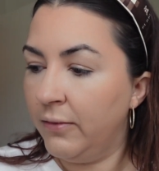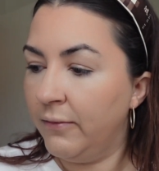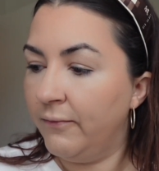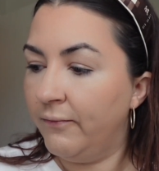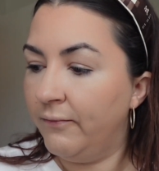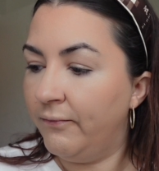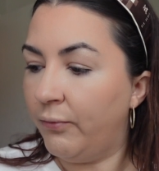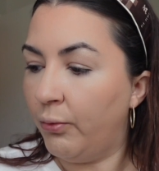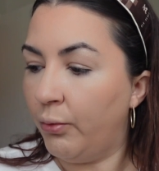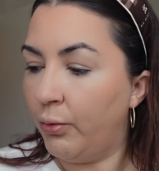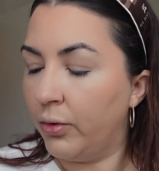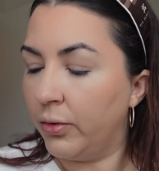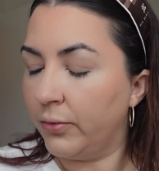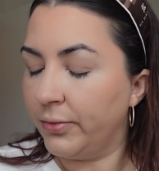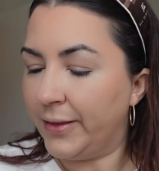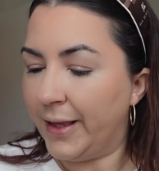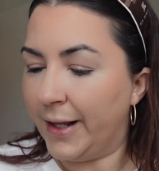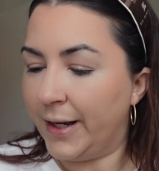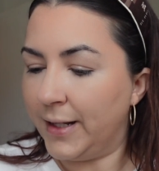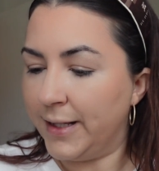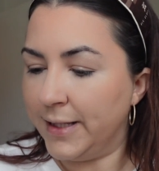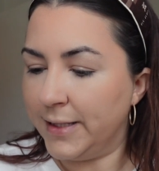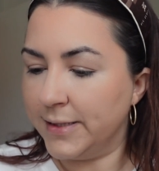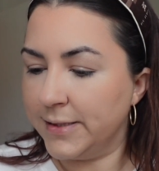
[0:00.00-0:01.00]
for
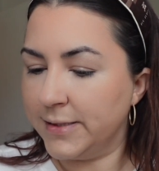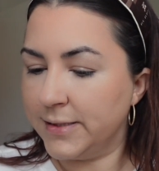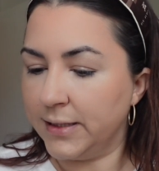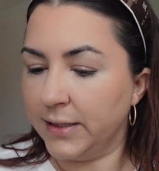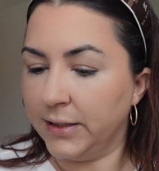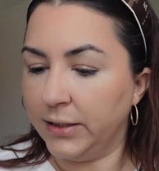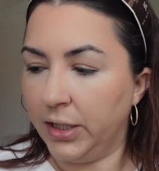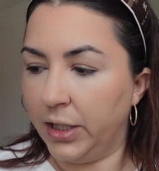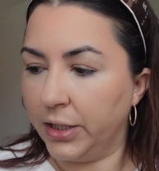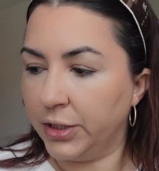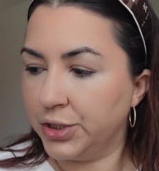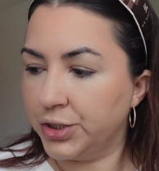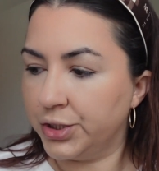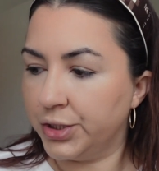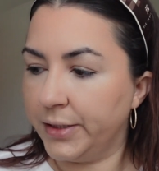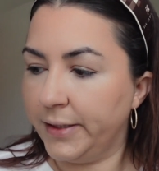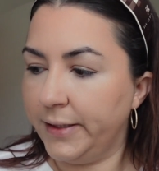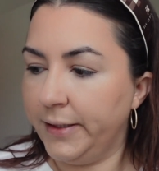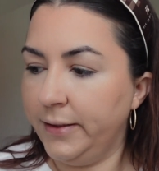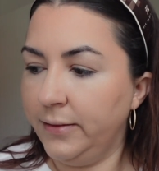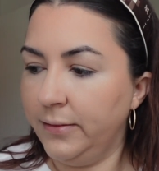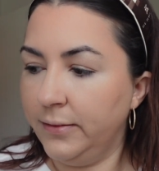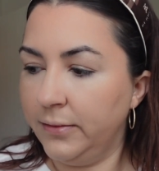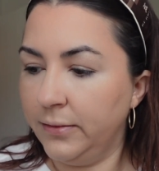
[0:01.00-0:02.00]
that is
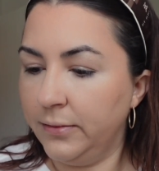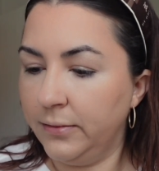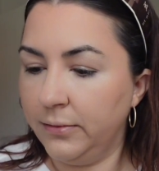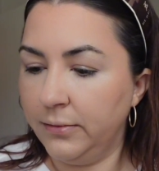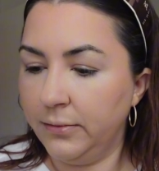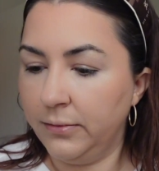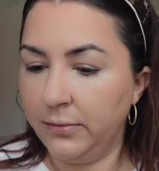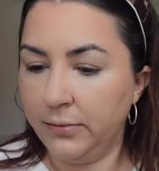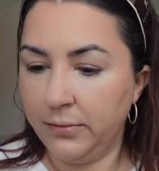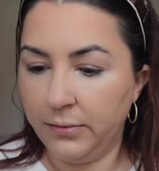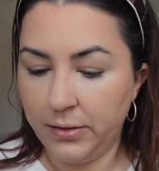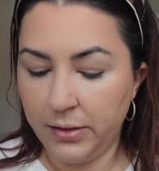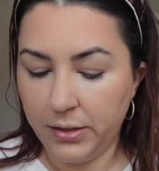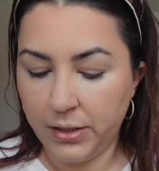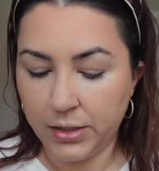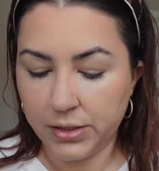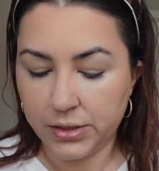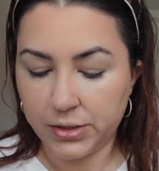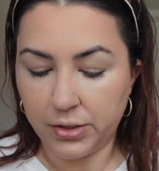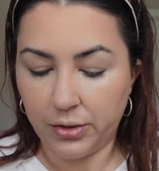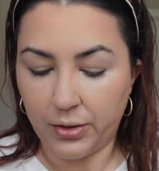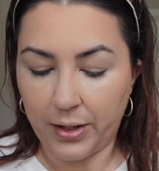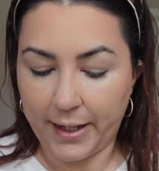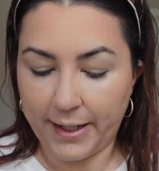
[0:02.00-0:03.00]
luxury.
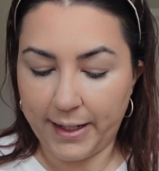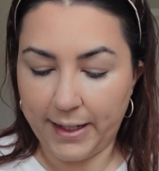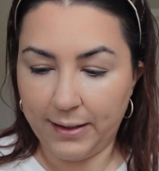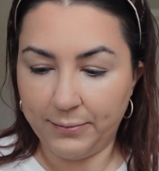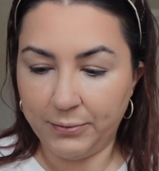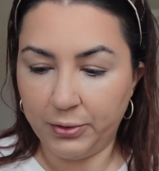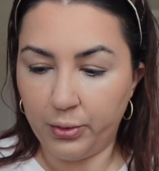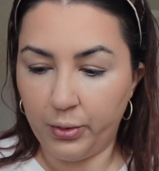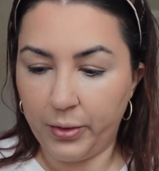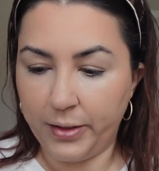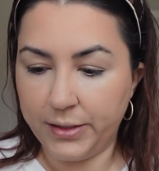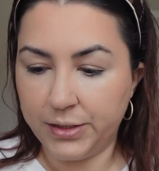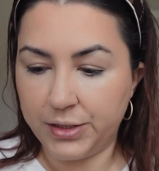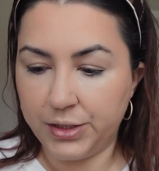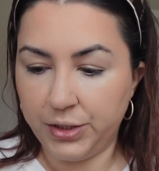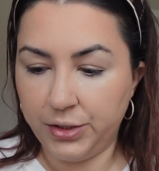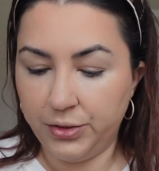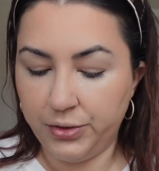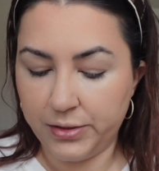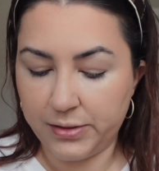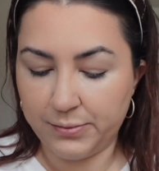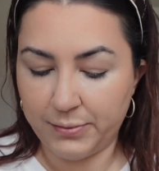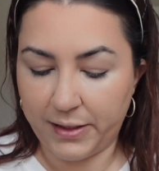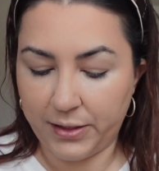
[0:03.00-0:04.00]
So I am going to
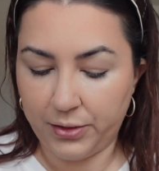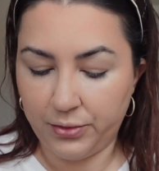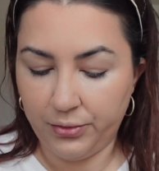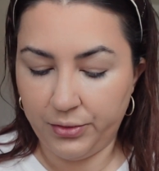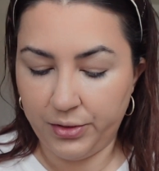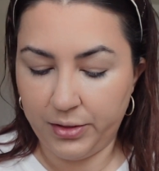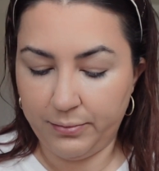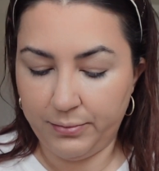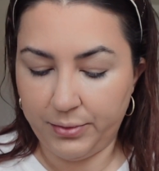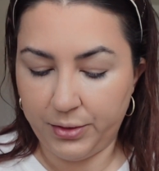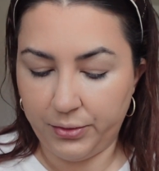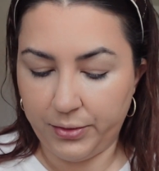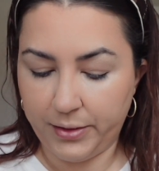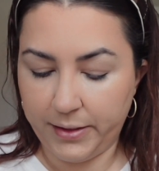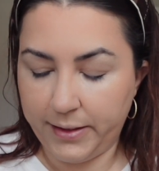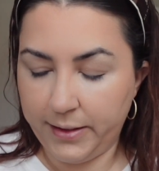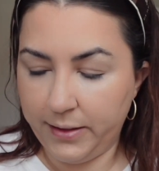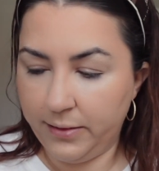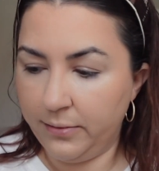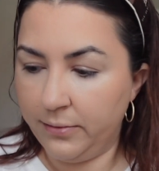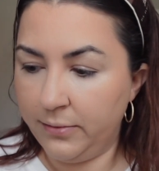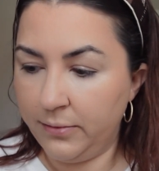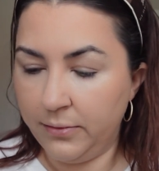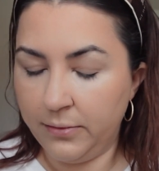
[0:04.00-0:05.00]
use my Huda
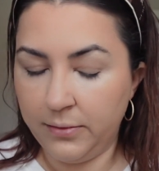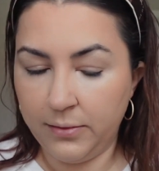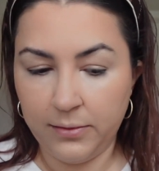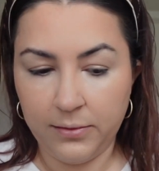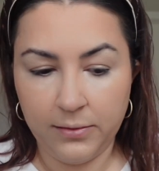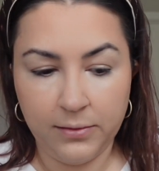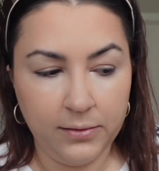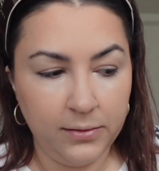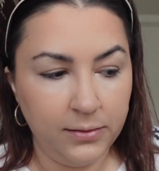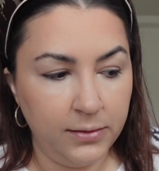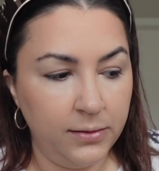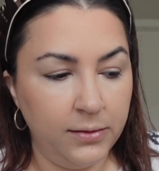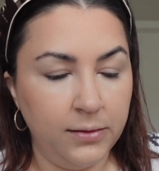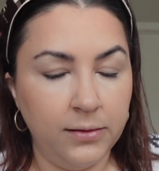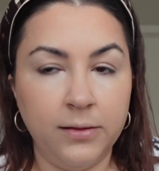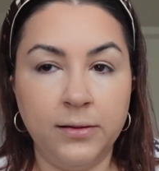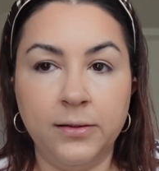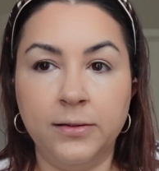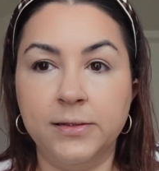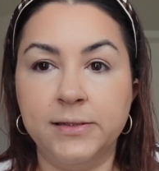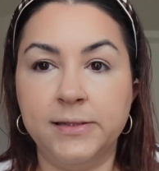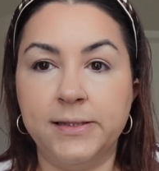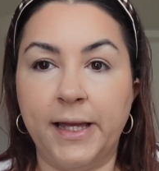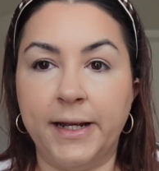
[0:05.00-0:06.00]
Beauty
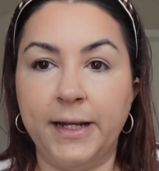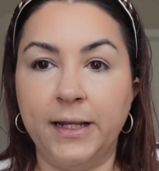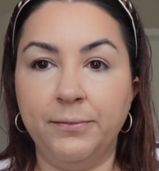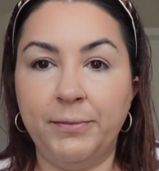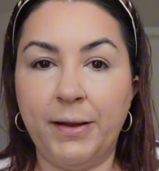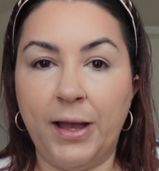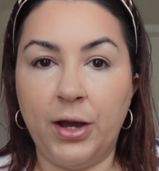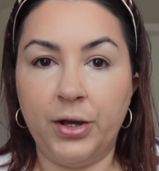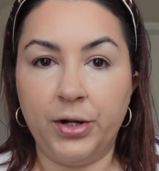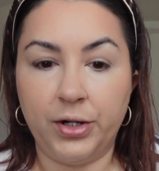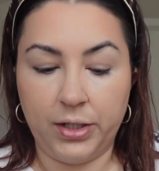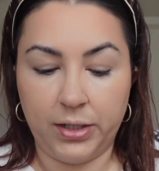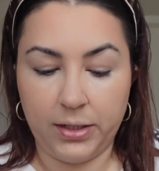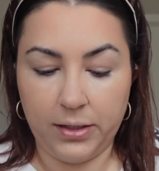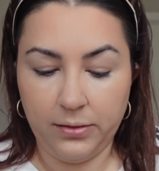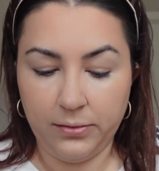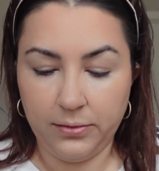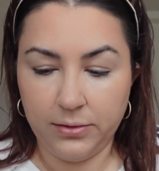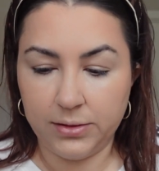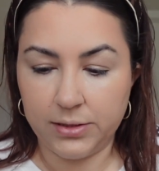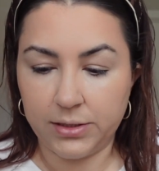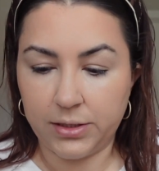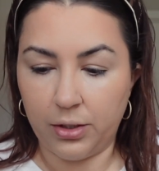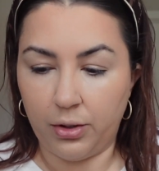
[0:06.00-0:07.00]
setting powder.
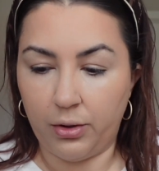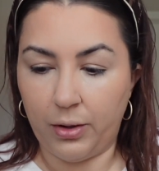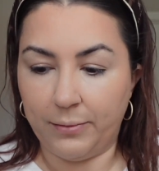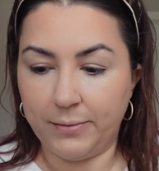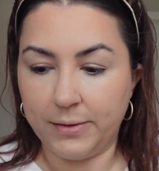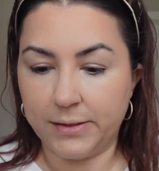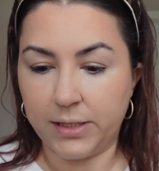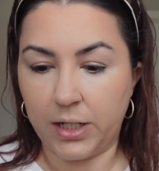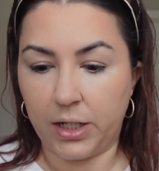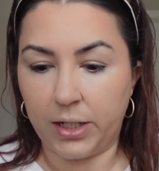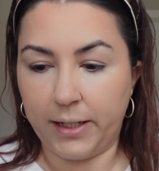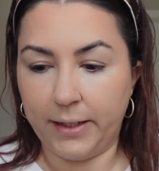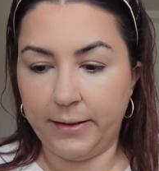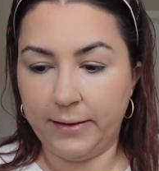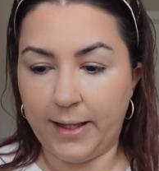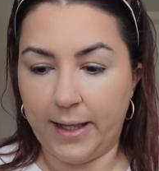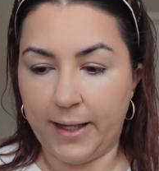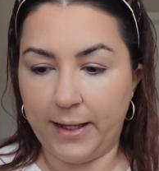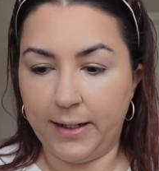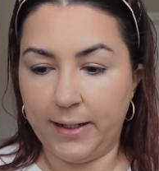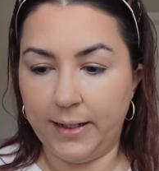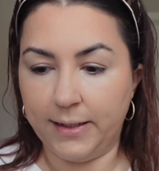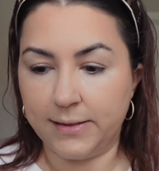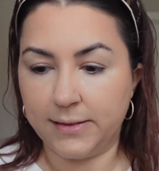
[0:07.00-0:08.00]
So I'm sorry
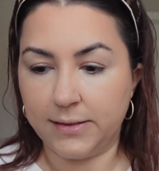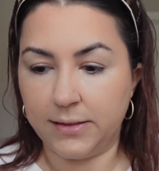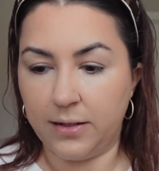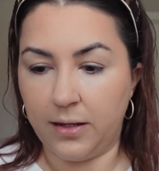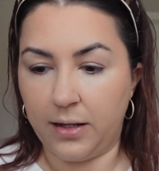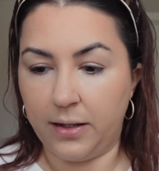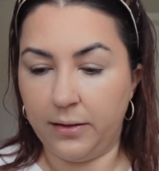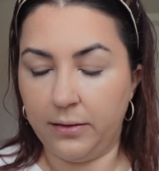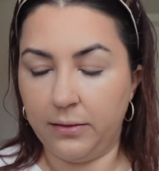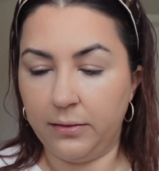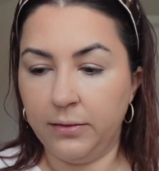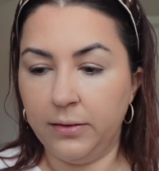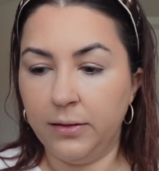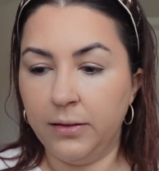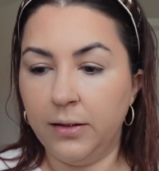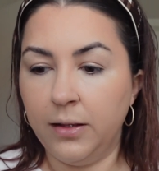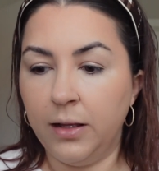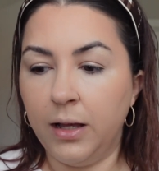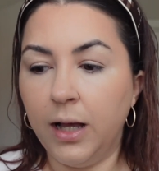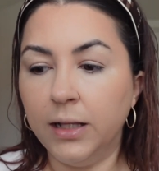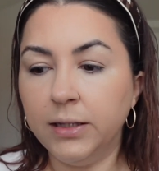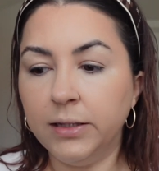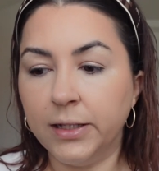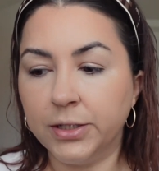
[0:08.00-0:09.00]
that it's not
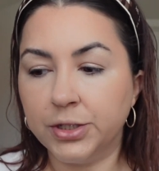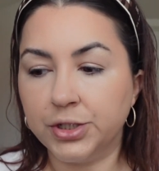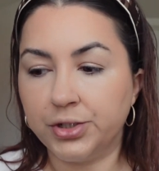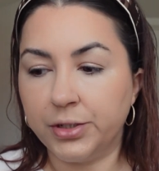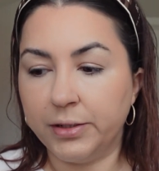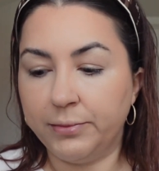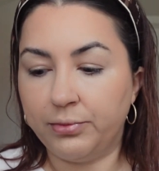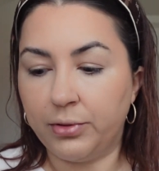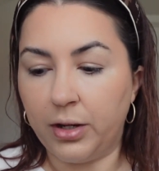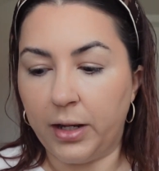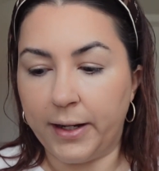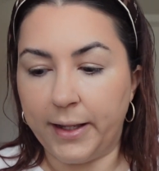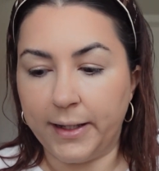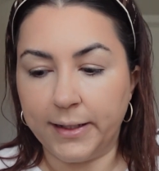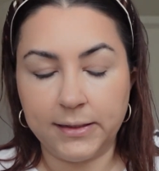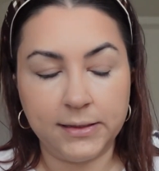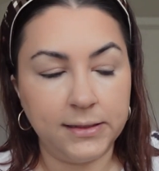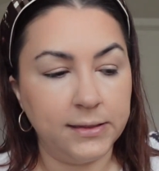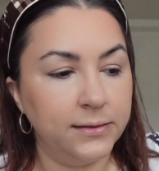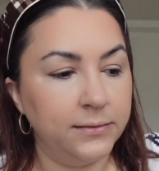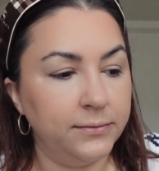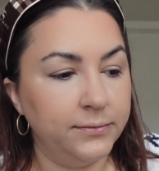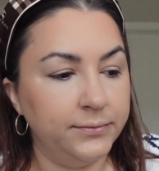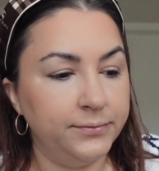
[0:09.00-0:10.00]
a luxury
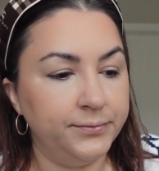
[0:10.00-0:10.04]
product.